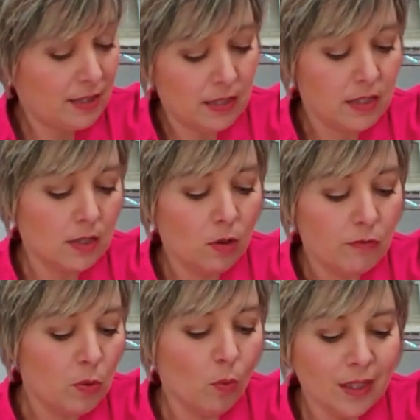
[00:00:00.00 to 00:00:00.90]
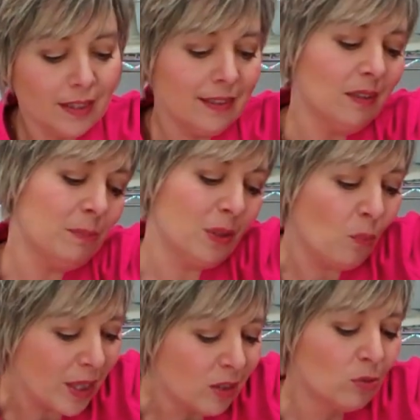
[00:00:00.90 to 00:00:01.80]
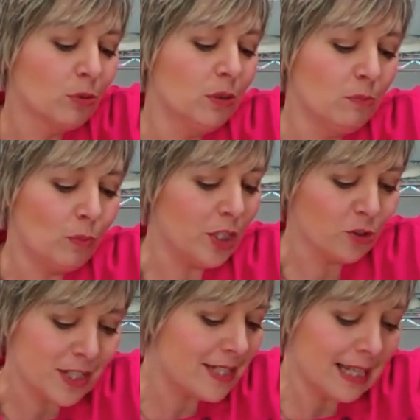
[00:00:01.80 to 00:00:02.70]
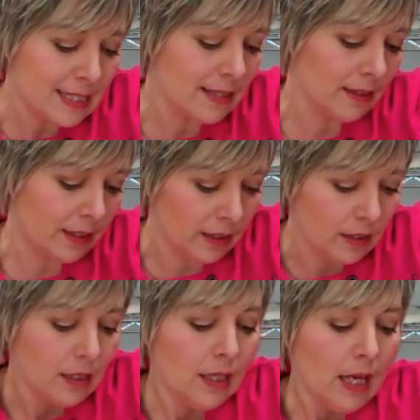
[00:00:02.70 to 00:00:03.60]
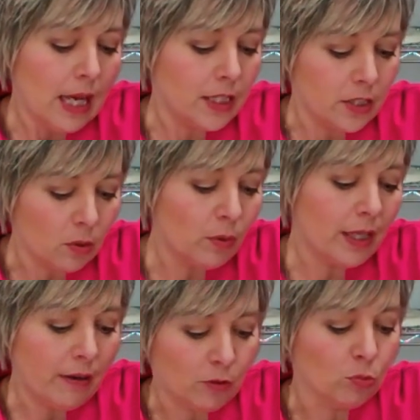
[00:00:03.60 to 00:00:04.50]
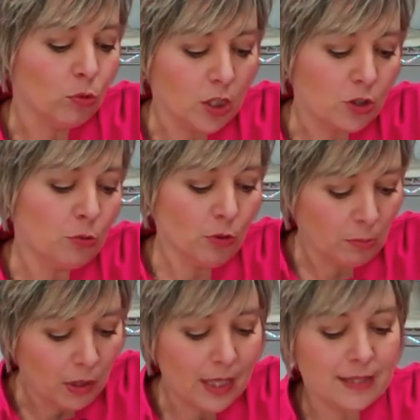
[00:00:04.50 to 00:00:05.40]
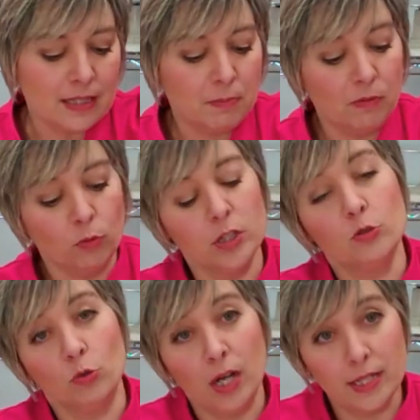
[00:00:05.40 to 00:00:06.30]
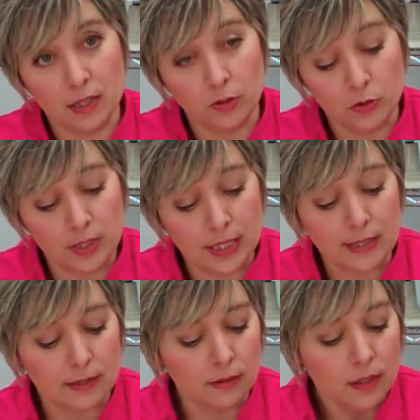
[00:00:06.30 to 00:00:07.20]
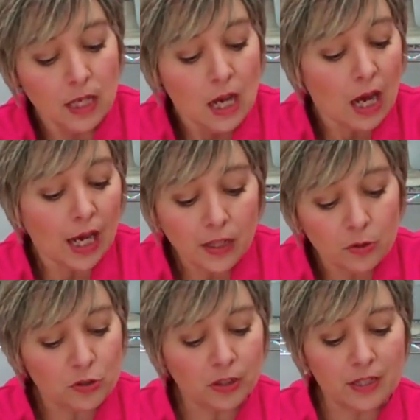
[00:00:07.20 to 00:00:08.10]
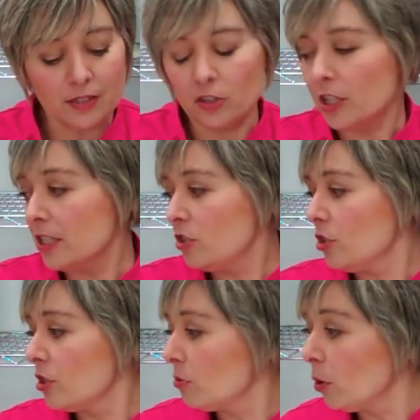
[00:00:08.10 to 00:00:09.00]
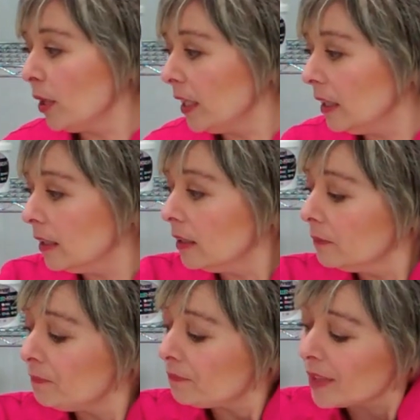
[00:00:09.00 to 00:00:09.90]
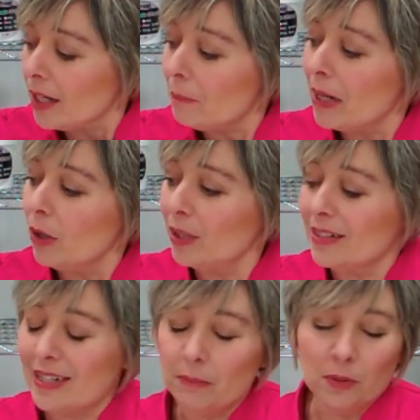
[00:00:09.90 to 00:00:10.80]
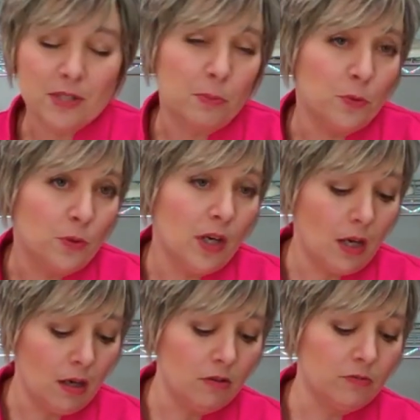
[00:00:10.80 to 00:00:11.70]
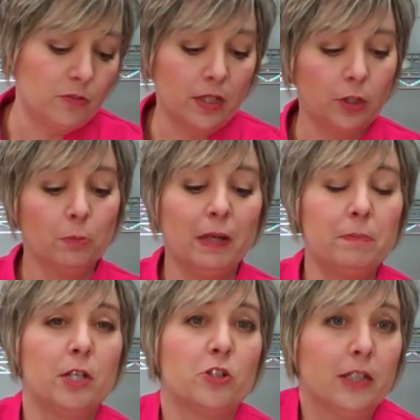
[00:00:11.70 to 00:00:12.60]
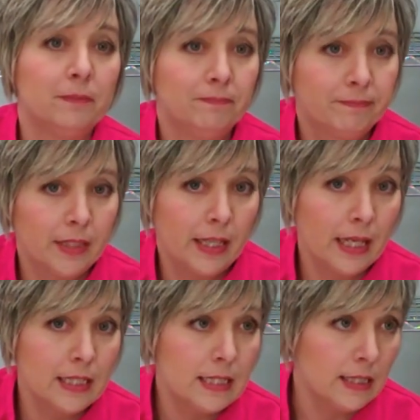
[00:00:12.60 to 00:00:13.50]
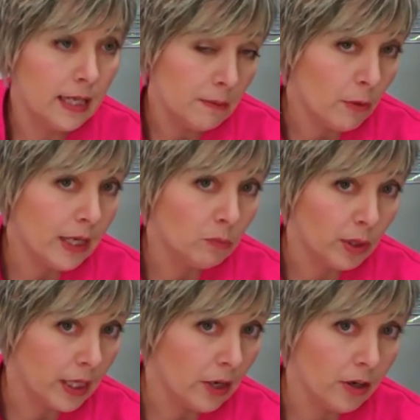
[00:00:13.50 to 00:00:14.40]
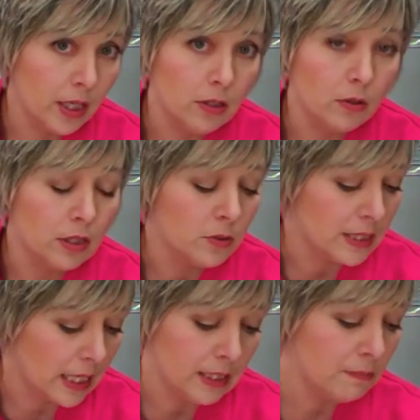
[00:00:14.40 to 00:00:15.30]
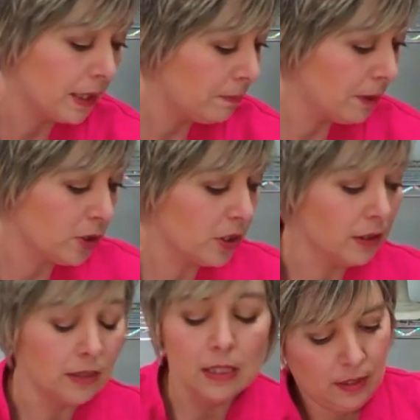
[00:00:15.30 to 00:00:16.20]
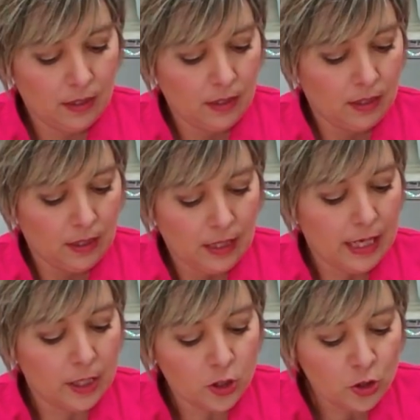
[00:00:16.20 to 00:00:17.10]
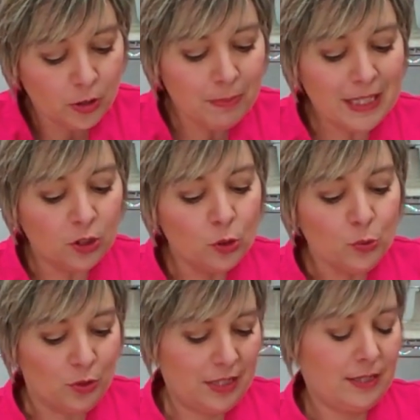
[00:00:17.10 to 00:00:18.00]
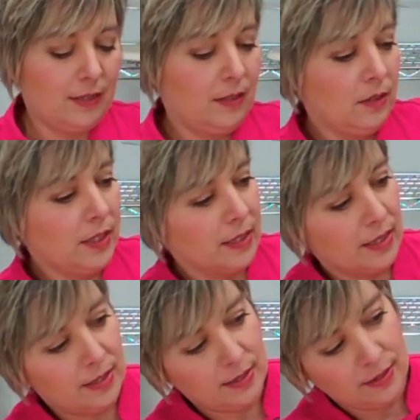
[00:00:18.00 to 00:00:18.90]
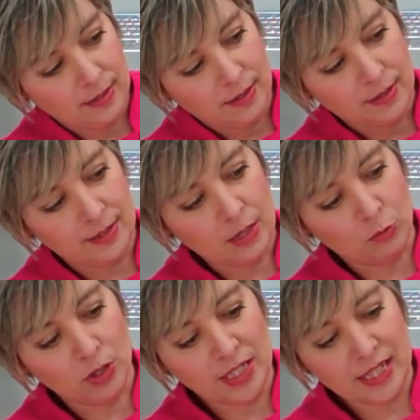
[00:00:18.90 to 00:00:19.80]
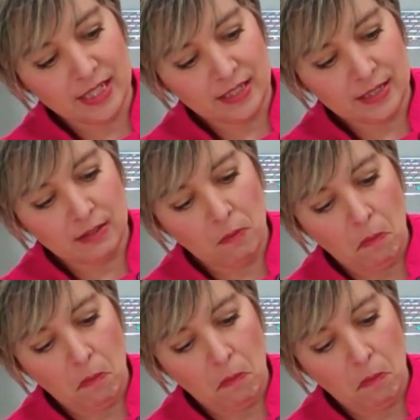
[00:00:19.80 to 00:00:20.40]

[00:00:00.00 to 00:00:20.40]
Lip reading: And so if you want a little bit of wiggle room when you're stenciling and you don't want to have to rush through the process before it dries on your stencil, I usually suggest just throwing in about a tablespoon of clear piping gel. Again, CK brand, we carry it. You can use any piping gel. And it should be loose. Look at this. See how runny that is?